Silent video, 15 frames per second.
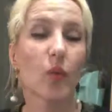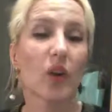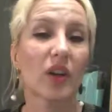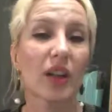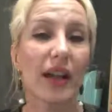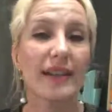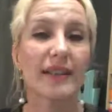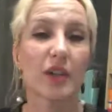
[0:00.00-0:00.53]

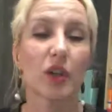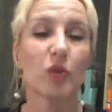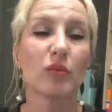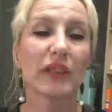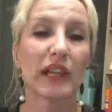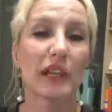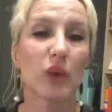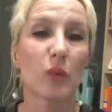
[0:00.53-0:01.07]
clients
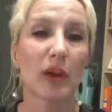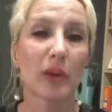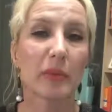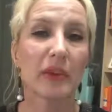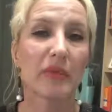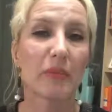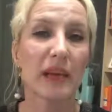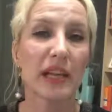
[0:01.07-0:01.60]
accumulated quite a
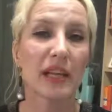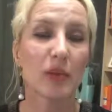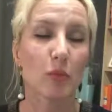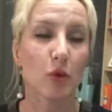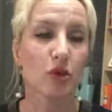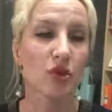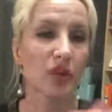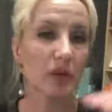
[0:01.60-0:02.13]
bit of money in
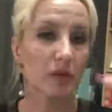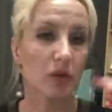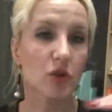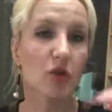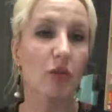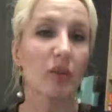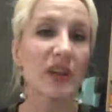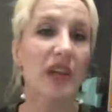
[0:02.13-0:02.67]
emergency
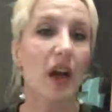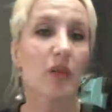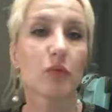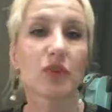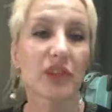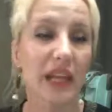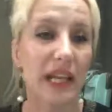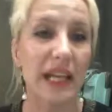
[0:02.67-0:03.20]
reserve beyond
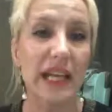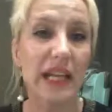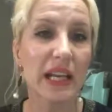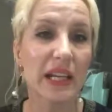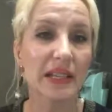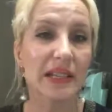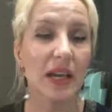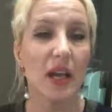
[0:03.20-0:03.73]
what they
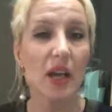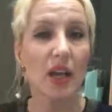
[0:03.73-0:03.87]
needed.